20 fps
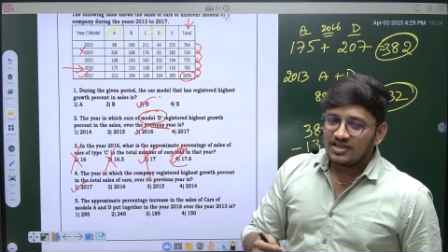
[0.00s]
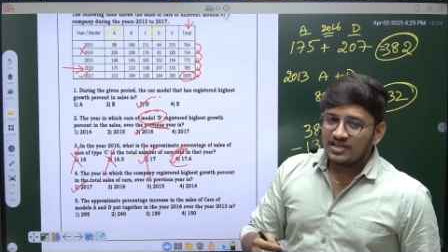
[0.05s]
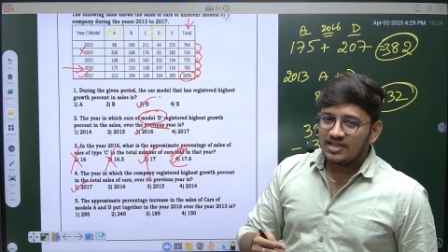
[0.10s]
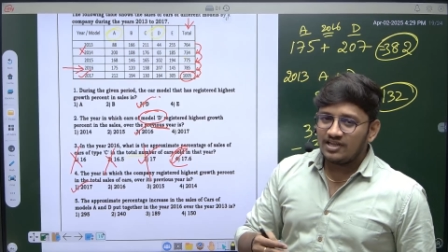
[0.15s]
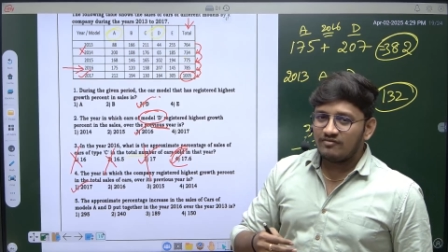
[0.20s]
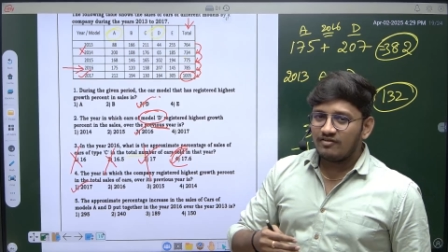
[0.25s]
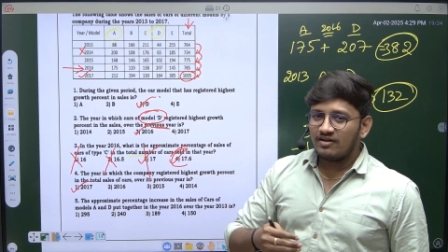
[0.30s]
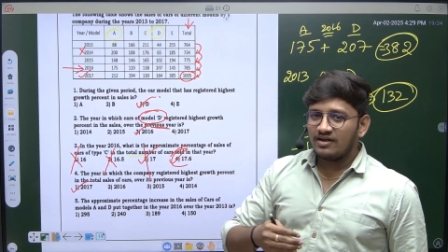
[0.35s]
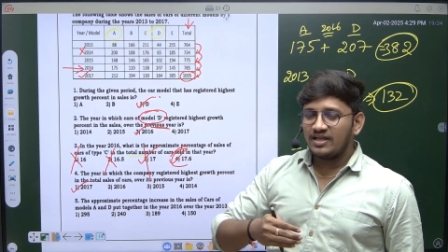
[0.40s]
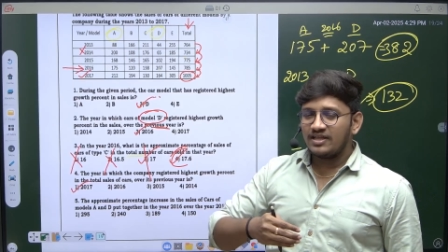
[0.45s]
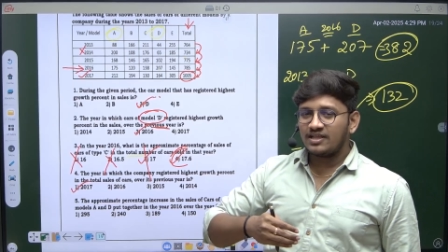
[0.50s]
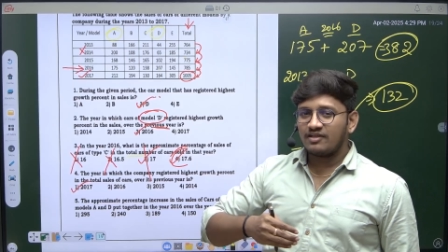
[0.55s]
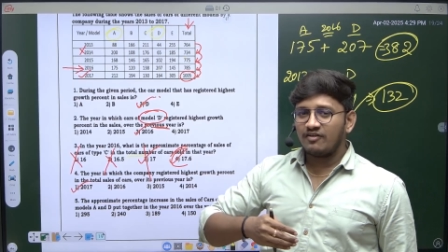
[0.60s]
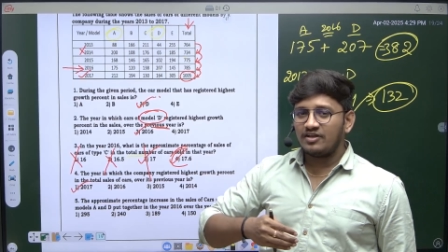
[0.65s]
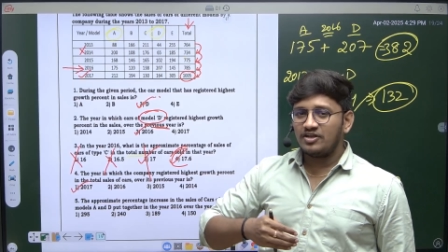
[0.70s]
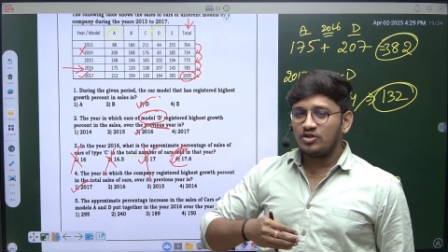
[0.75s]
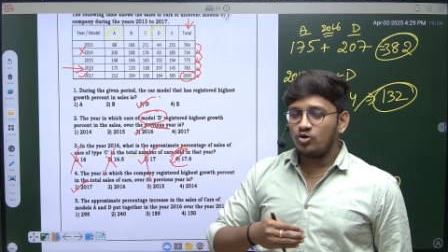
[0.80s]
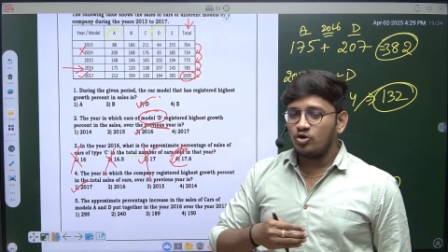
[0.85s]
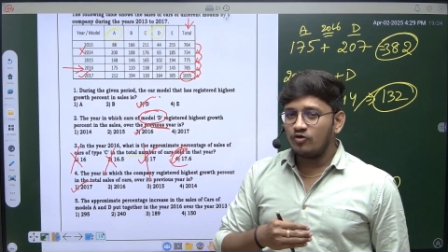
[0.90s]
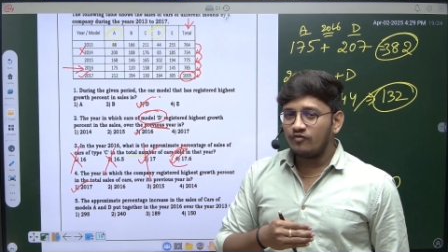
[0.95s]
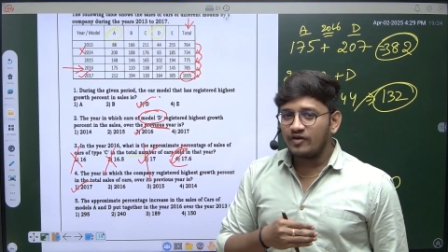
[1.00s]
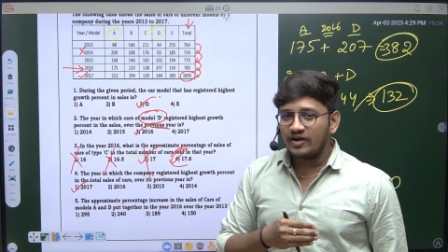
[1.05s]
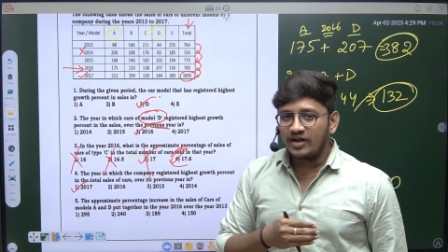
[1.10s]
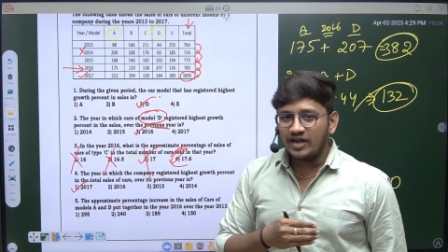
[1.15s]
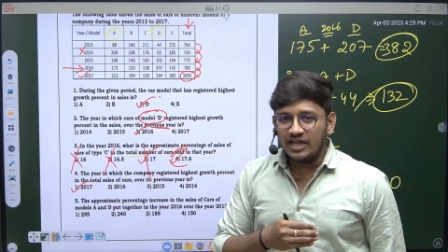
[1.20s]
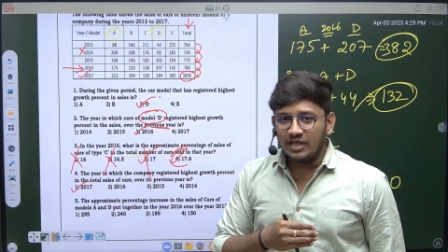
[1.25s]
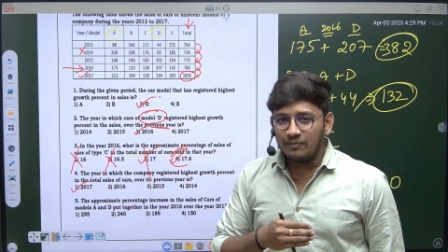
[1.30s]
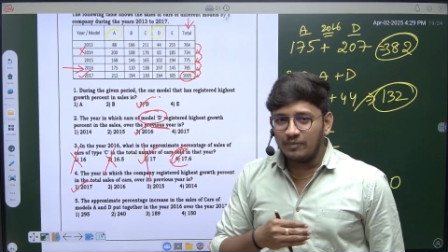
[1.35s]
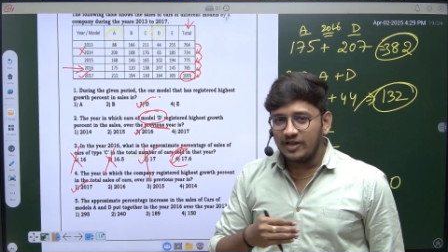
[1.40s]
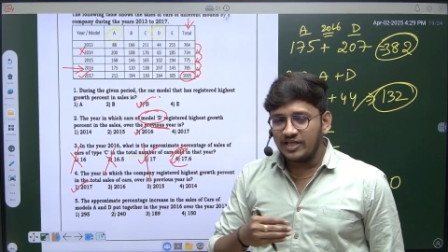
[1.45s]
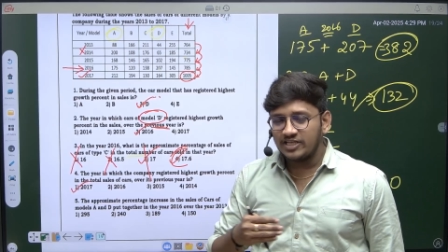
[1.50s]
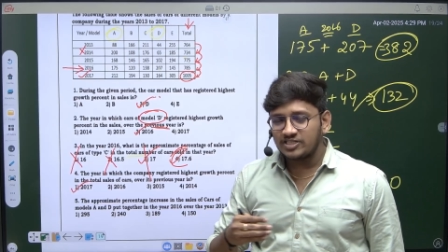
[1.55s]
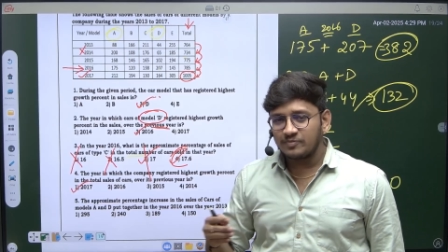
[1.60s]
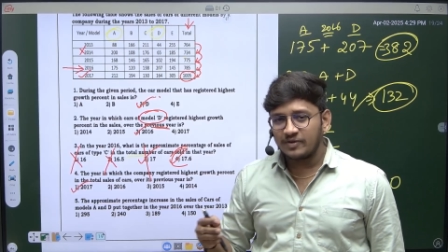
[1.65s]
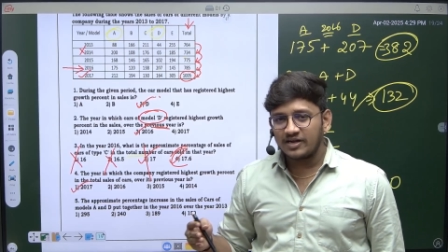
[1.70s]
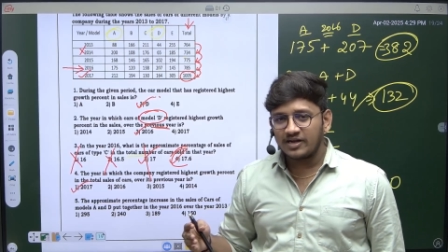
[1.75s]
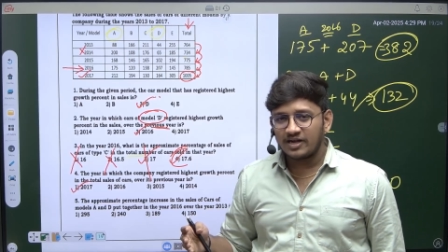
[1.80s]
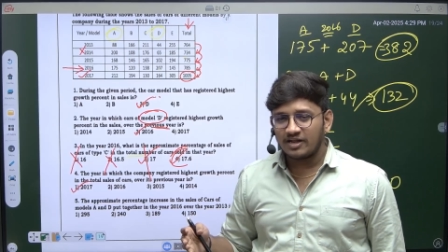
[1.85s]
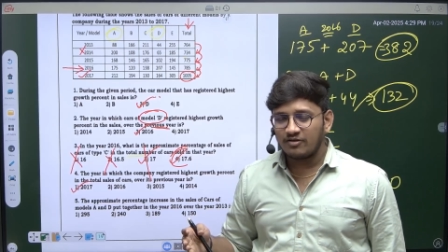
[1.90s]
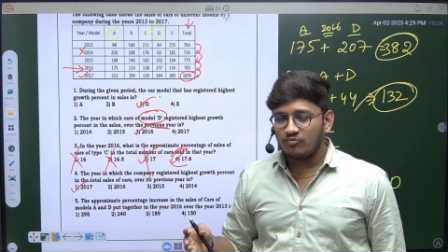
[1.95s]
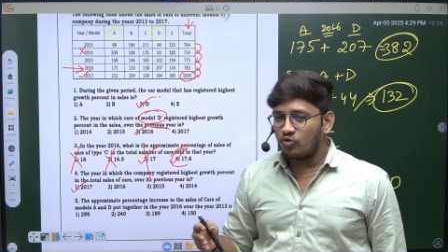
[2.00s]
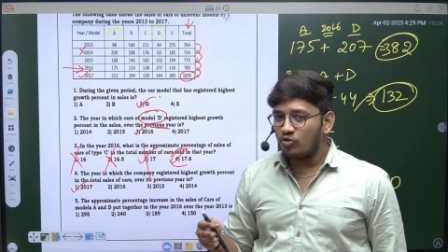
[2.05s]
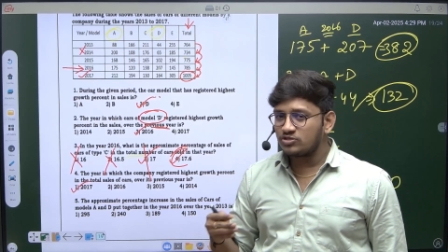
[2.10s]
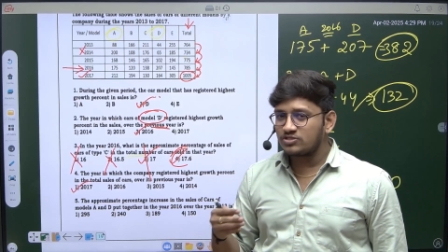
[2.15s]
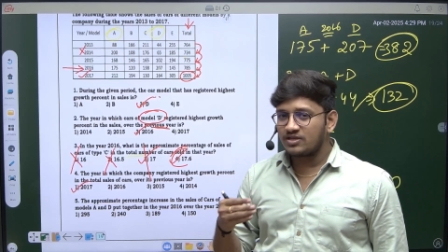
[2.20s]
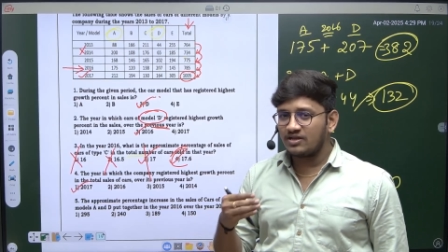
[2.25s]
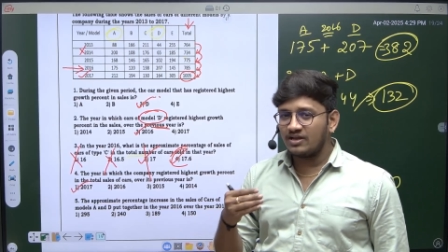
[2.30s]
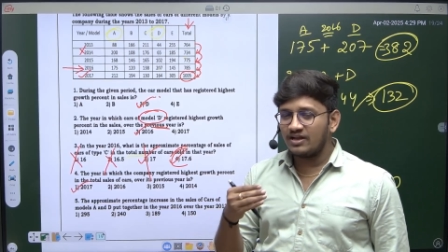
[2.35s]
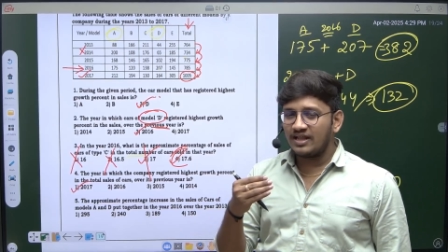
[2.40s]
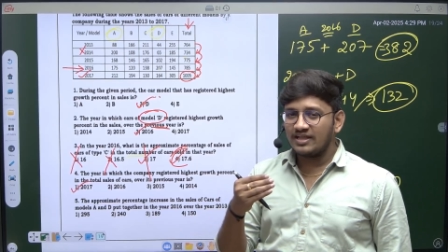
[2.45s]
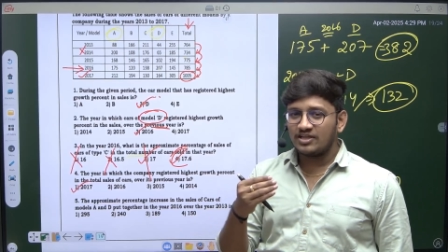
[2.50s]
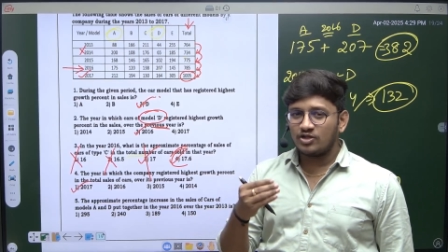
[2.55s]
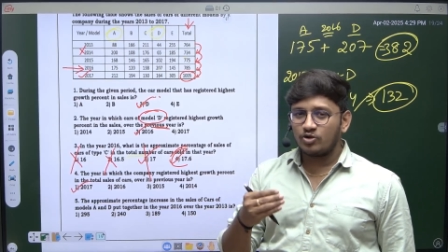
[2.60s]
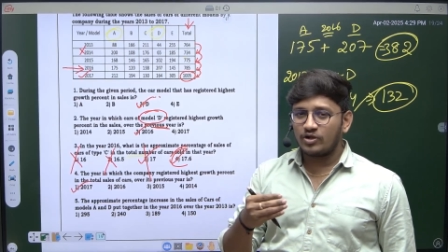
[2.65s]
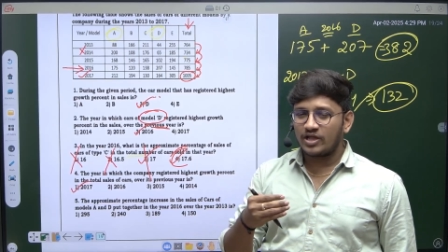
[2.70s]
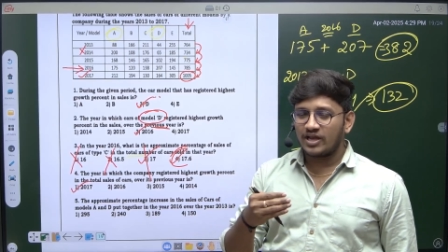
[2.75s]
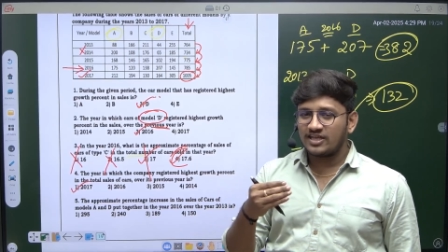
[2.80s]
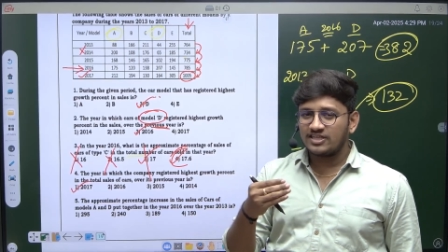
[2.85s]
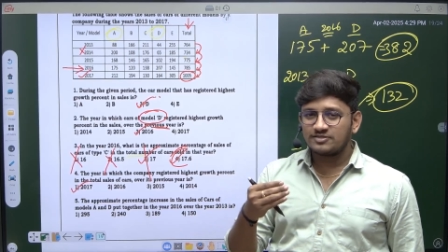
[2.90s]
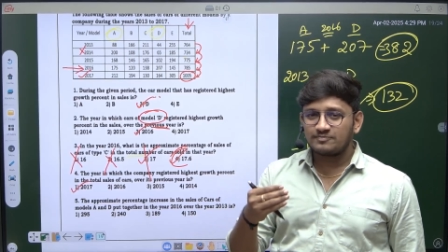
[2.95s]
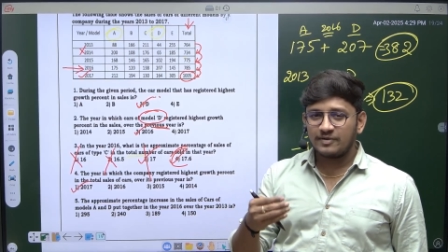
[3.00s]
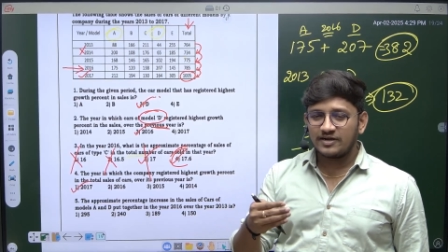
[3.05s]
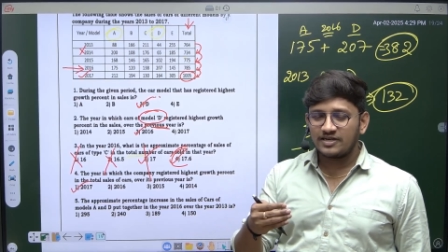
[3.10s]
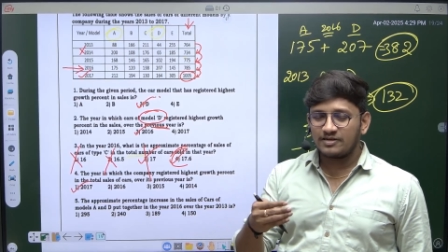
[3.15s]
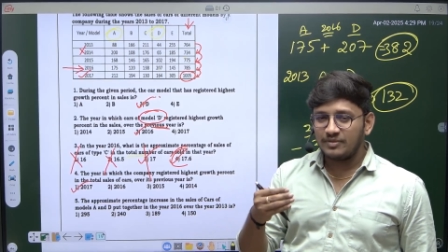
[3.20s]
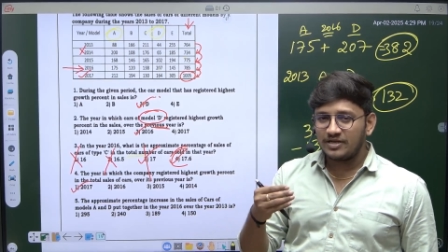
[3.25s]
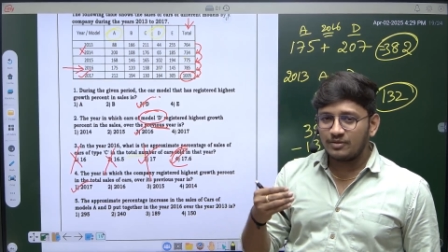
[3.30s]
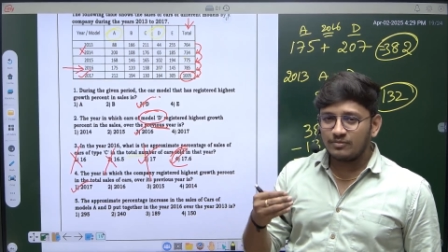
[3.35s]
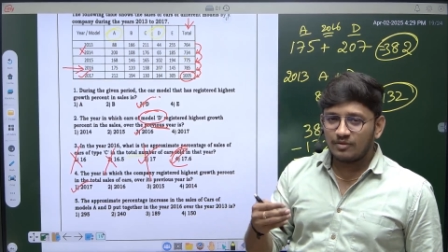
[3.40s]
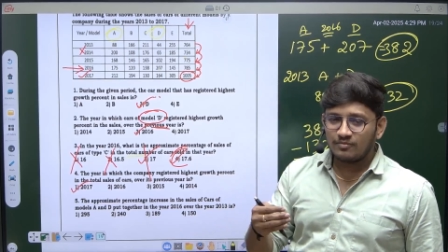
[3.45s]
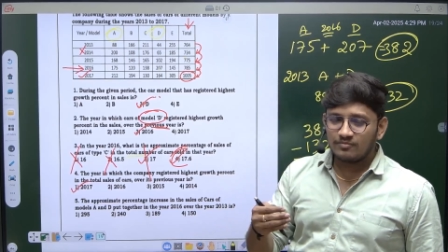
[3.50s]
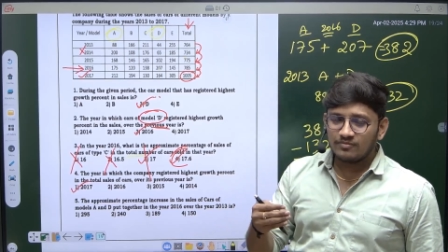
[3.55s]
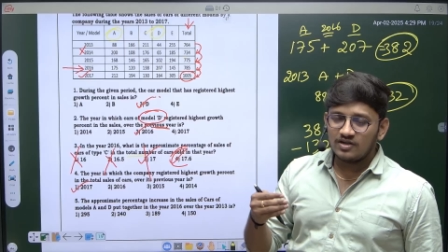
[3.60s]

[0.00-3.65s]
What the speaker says: Even like when you go for any placement drive, mostly like you can expect minimum